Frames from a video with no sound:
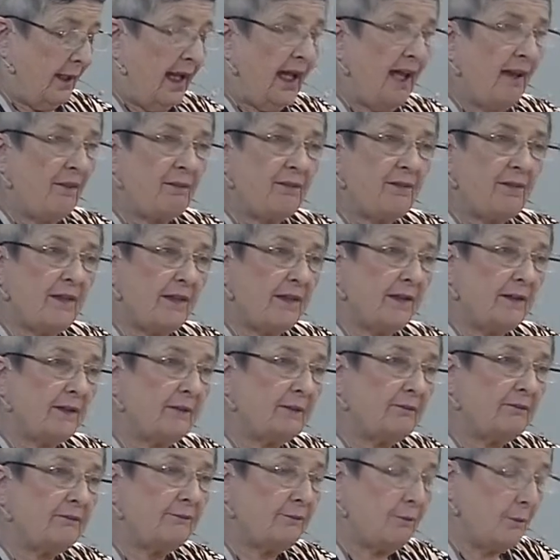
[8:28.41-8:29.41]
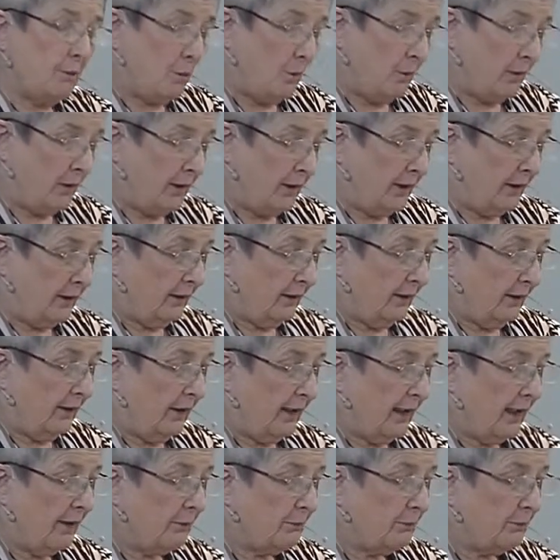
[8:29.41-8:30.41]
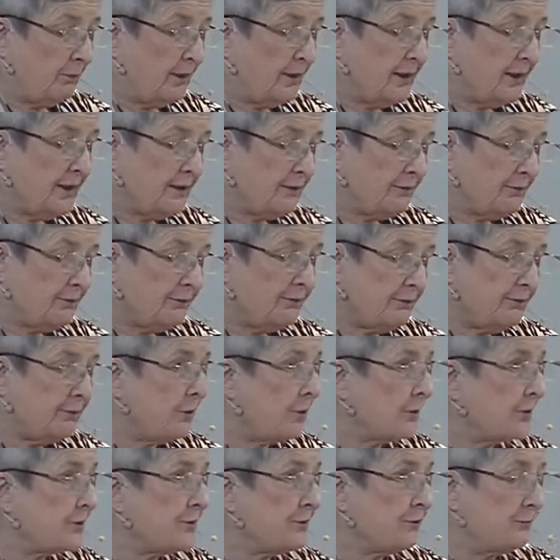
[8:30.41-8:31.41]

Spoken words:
and therefore a reinforced